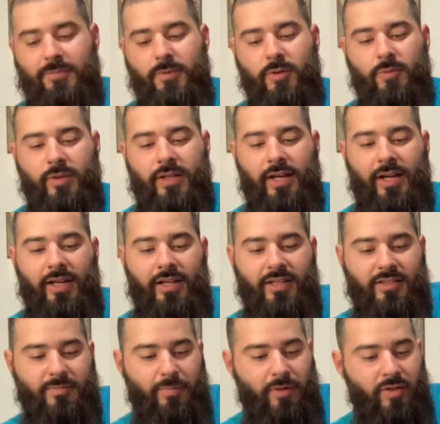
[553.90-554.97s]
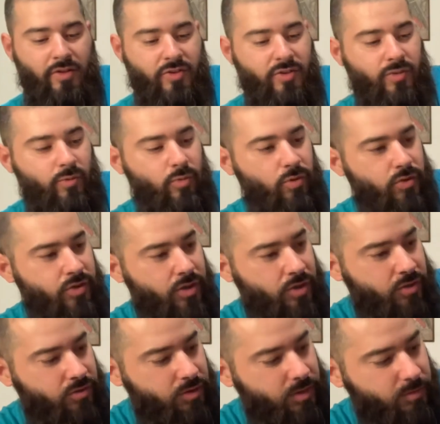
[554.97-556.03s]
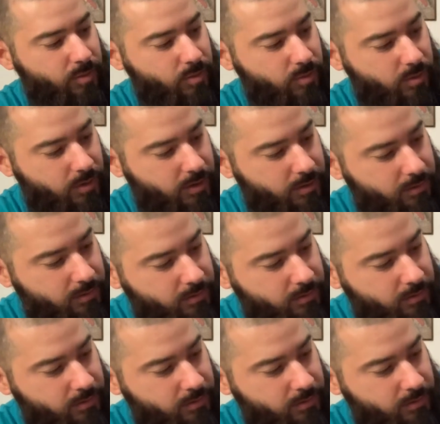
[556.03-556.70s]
book we got is Punisher War Journal #1.